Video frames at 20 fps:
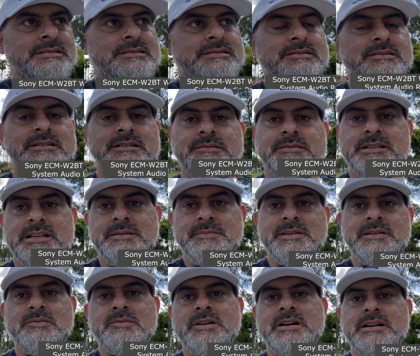So I'm gonna
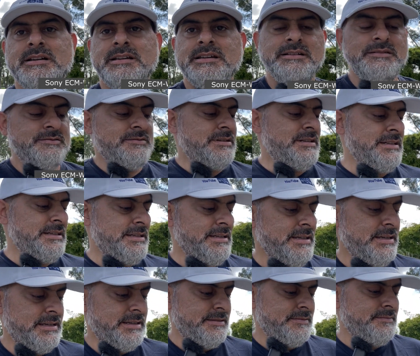be walking,
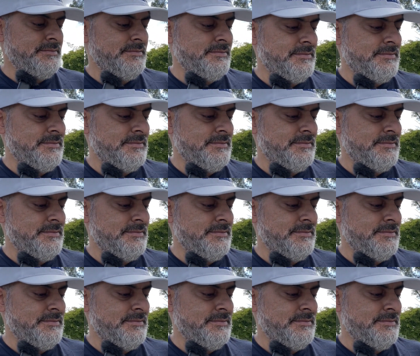and